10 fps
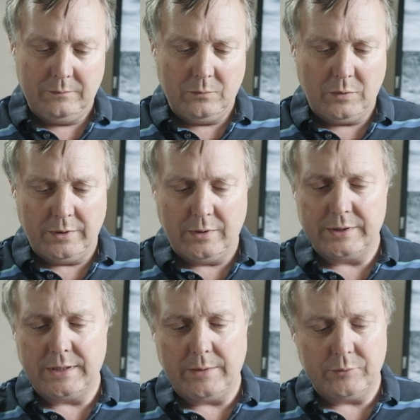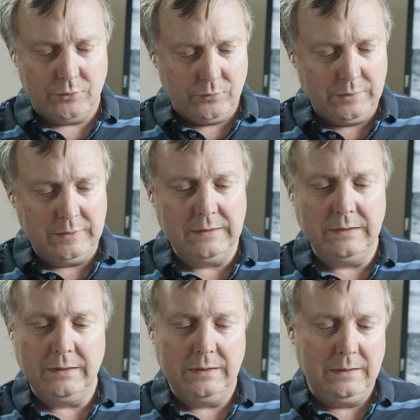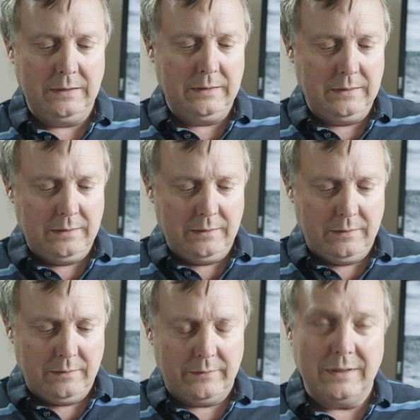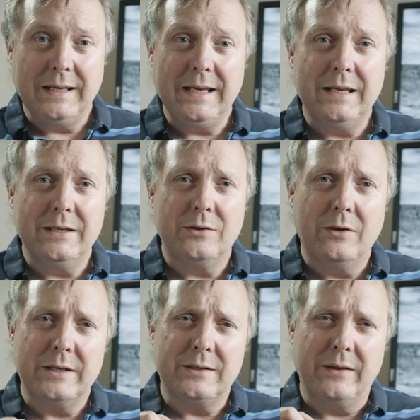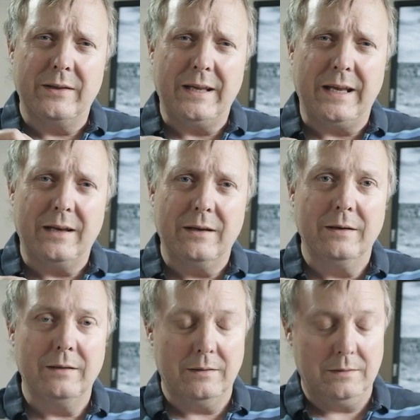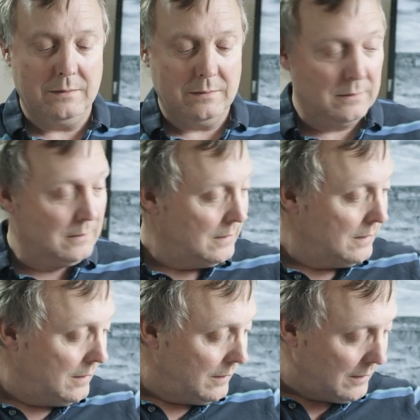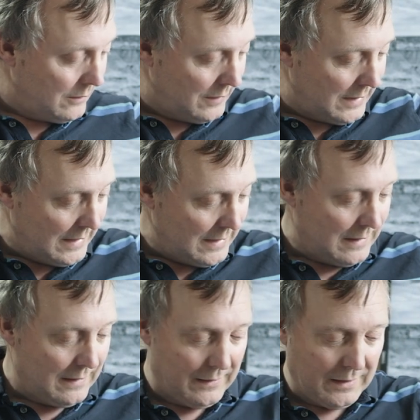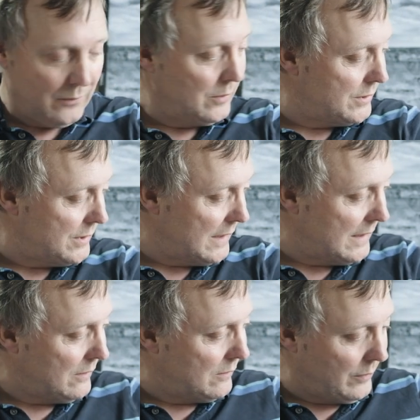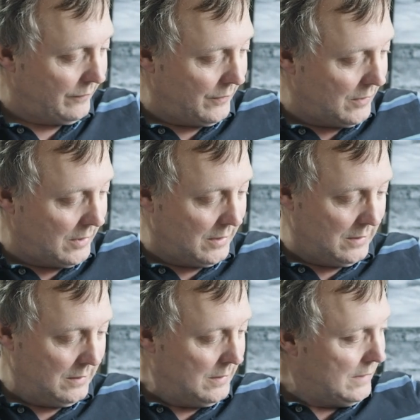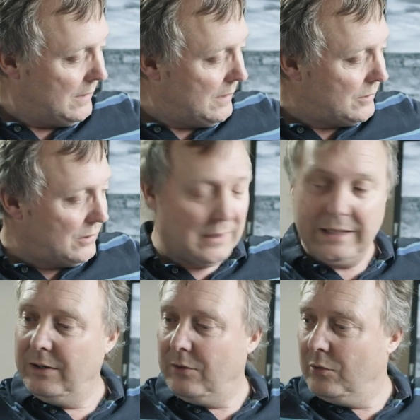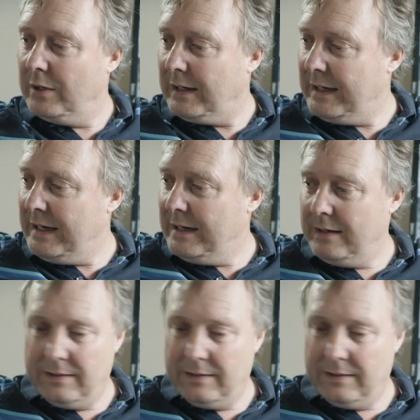Quite a nice capsule. The lead is nice and thick. The only thing I would say, I'd prefer a slightly longer lead.